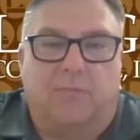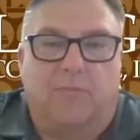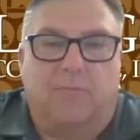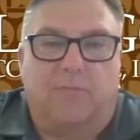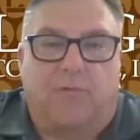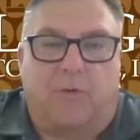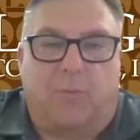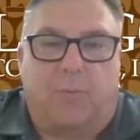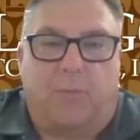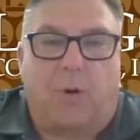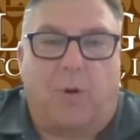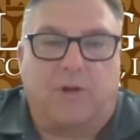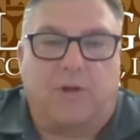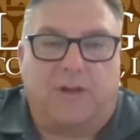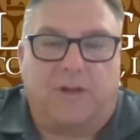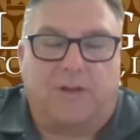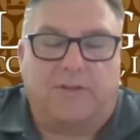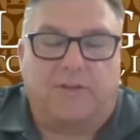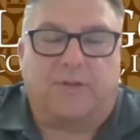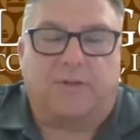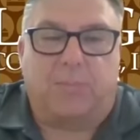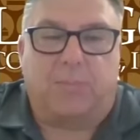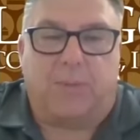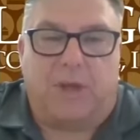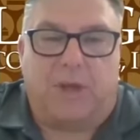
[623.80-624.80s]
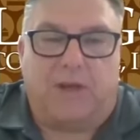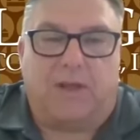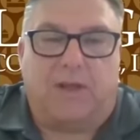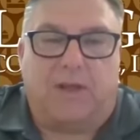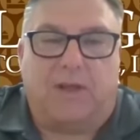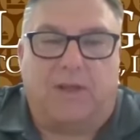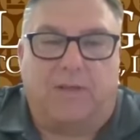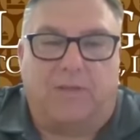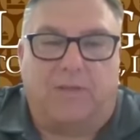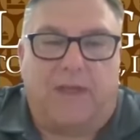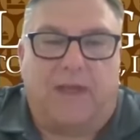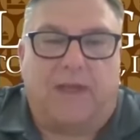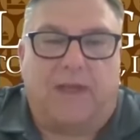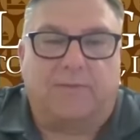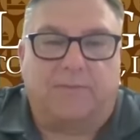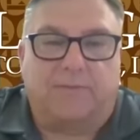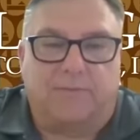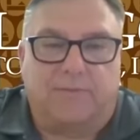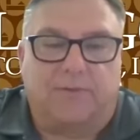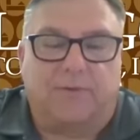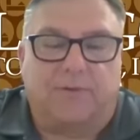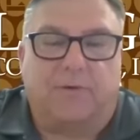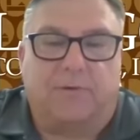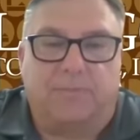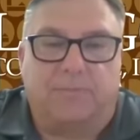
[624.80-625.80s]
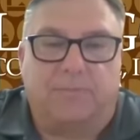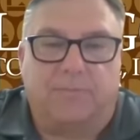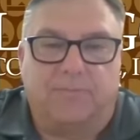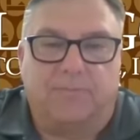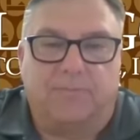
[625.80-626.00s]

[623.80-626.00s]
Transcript: for participating in that. So